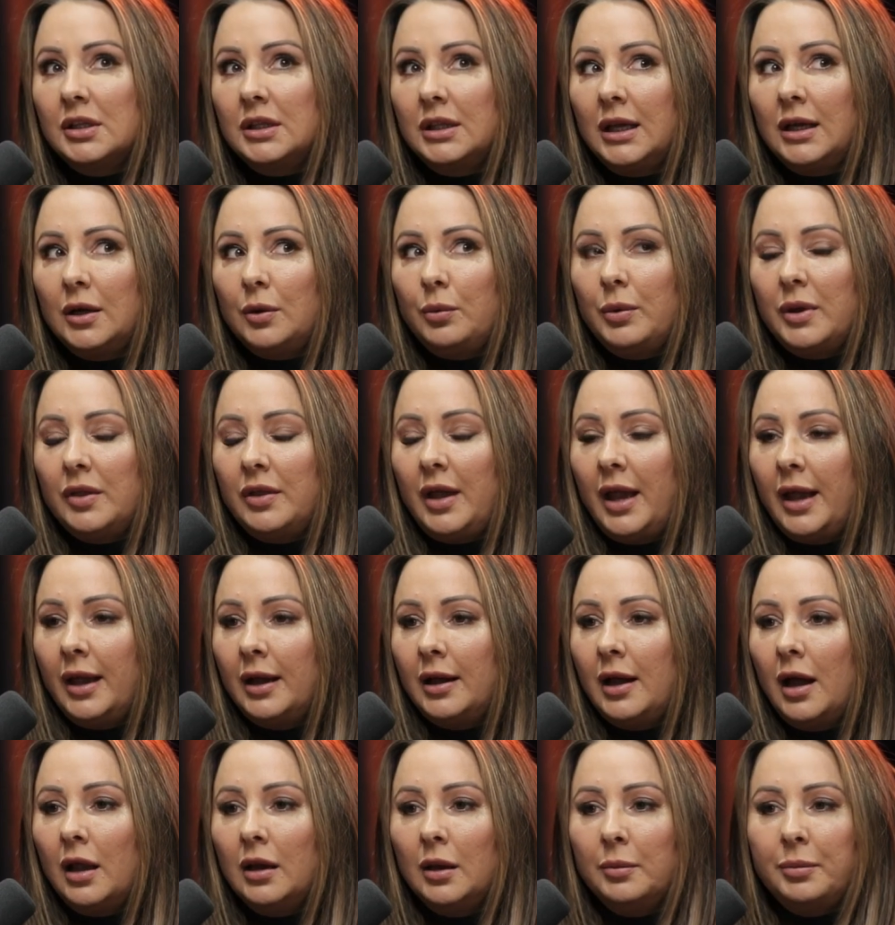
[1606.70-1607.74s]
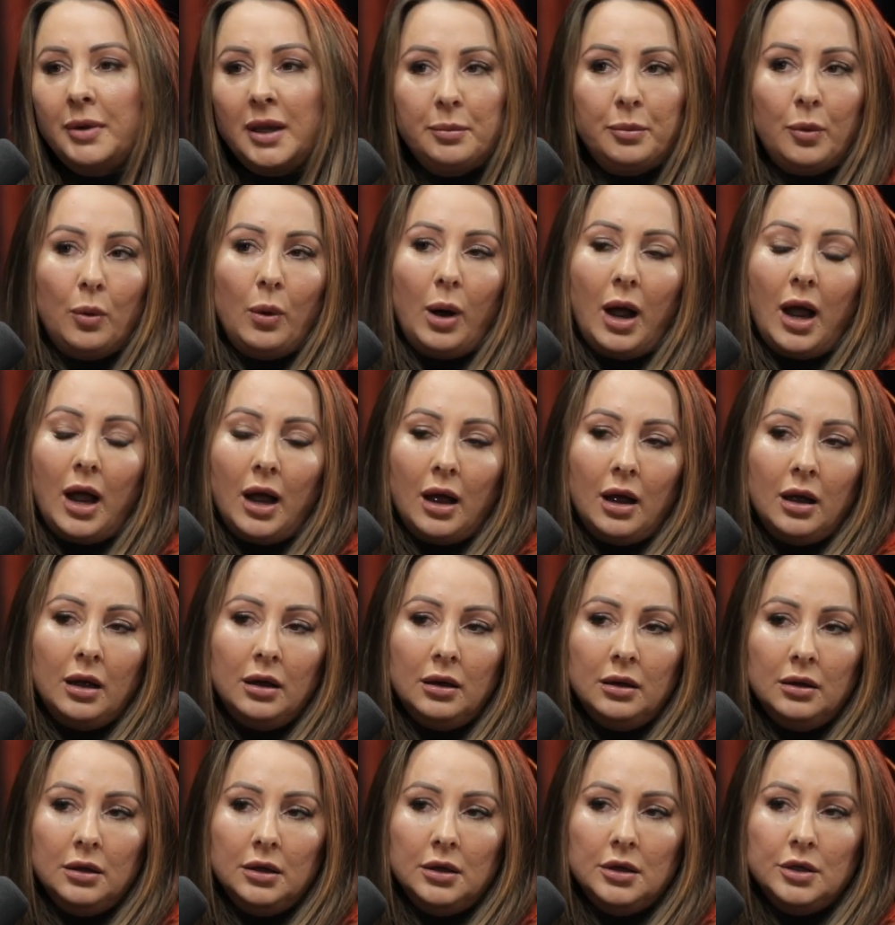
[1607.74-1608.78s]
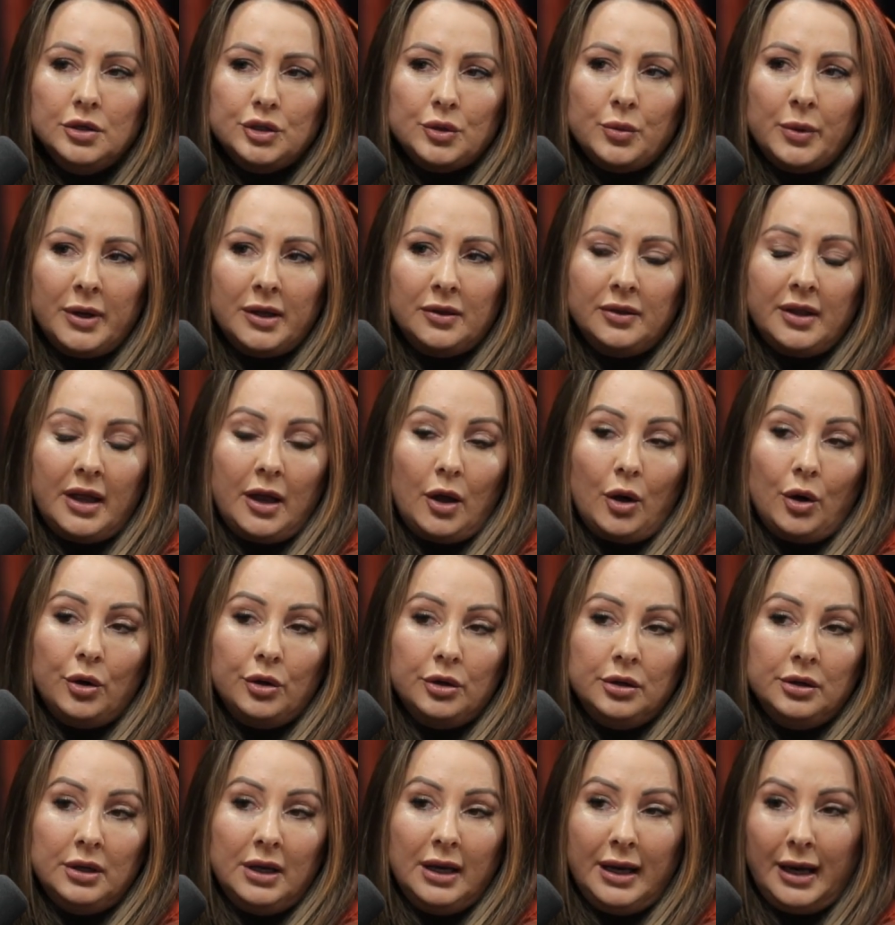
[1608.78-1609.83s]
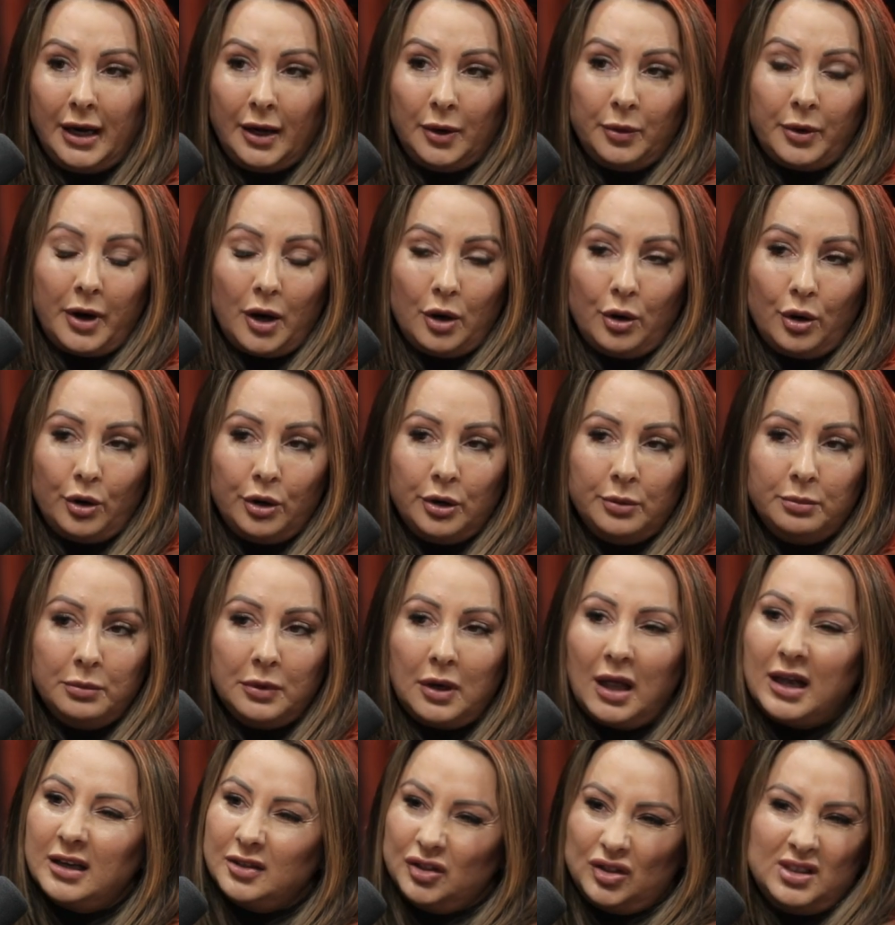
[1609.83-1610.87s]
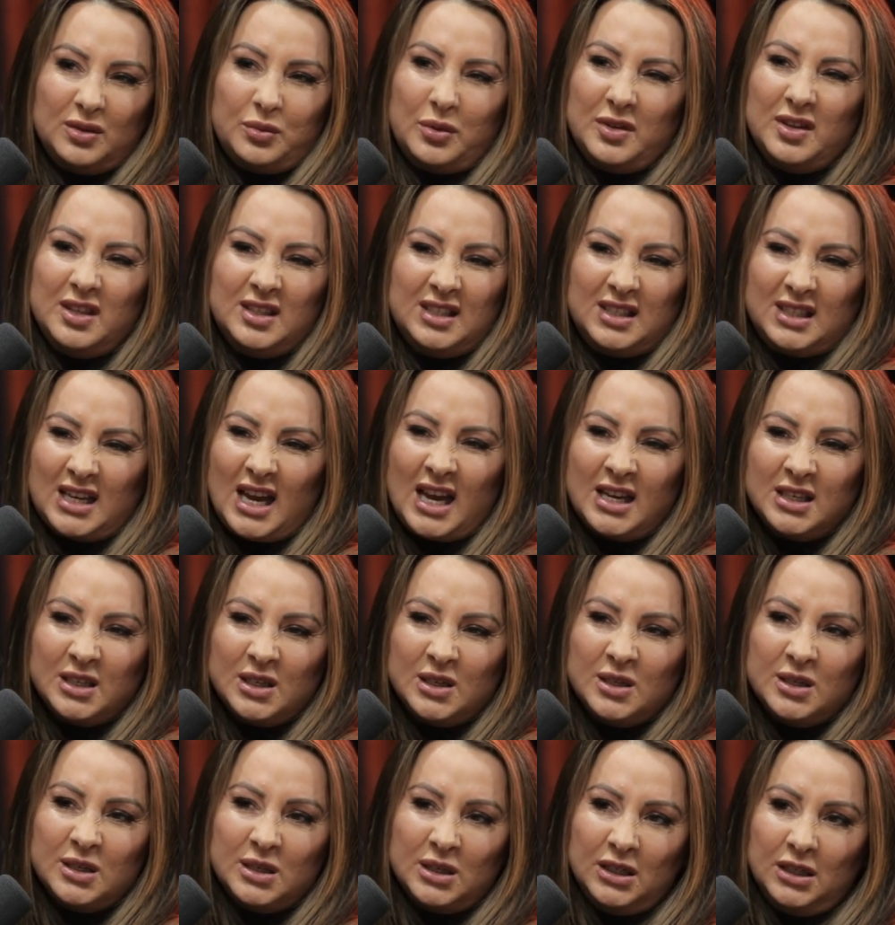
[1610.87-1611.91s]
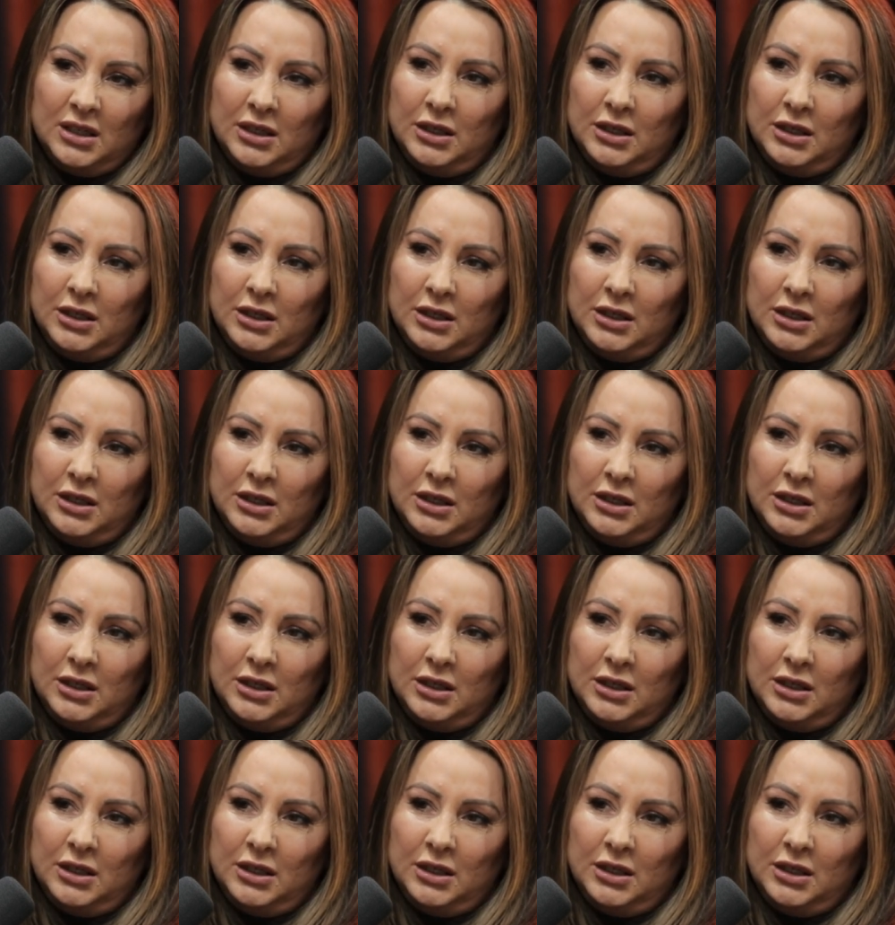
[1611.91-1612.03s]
think with hair color, people are doing their own hair at home, like just with a standard,